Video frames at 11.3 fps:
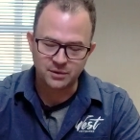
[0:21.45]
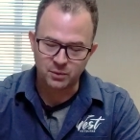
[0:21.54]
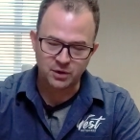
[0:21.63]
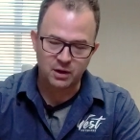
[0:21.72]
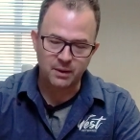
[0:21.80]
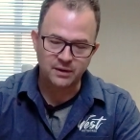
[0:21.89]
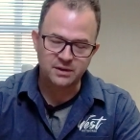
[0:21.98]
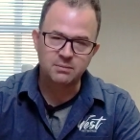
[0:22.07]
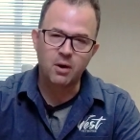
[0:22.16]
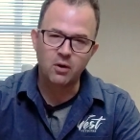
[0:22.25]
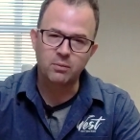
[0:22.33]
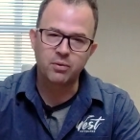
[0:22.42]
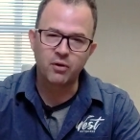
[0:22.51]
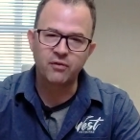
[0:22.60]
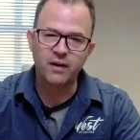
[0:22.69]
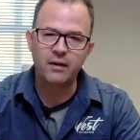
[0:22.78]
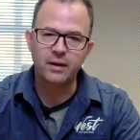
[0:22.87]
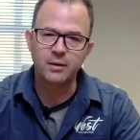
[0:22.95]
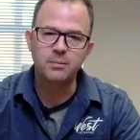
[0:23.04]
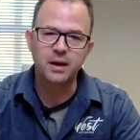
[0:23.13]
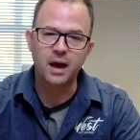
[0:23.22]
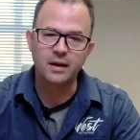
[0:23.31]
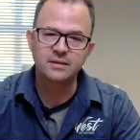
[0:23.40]
So we're talking about a smaller profile
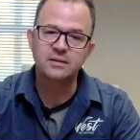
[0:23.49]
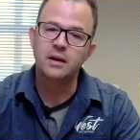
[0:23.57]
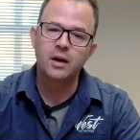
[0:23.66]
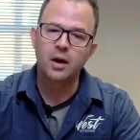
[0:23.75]
MBX,